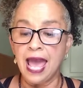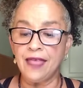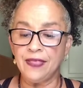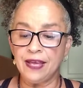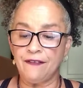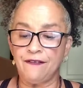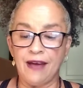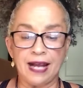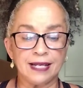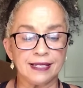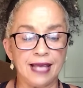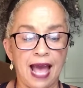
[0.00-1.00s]
and the
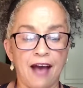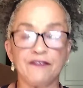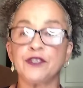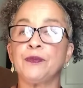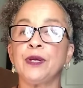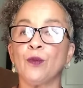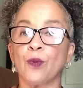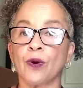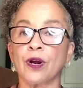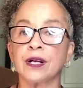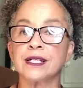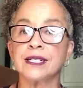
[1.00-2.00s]
effects have to be
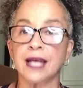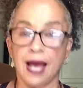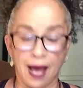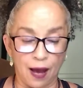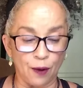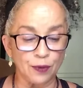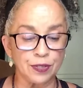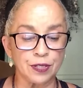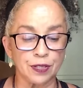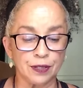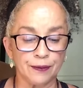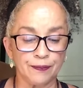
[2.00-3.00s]
worked out.